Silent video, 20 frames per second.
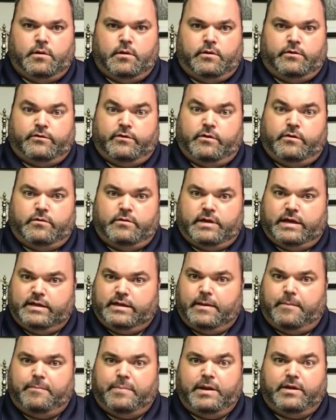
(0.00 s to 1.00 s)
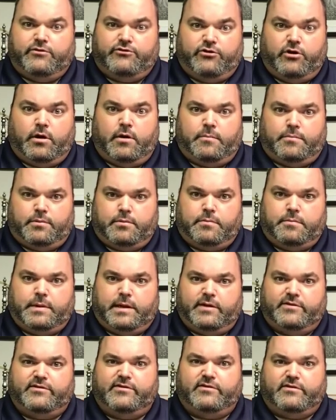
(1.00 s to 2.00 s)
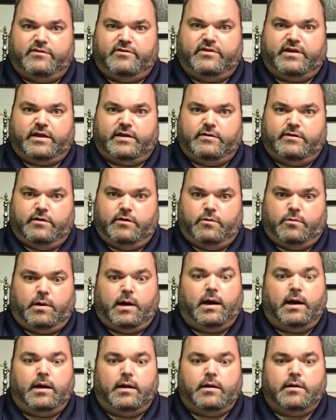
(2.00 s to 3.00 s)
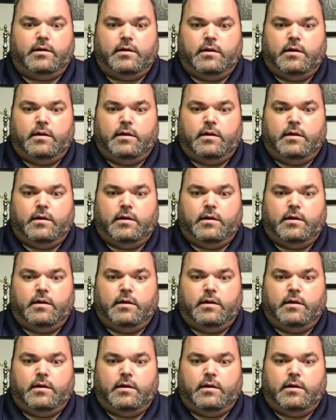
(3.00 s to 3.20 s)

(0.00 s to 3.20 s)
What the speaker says: So you get that big jump because it's a second DUI.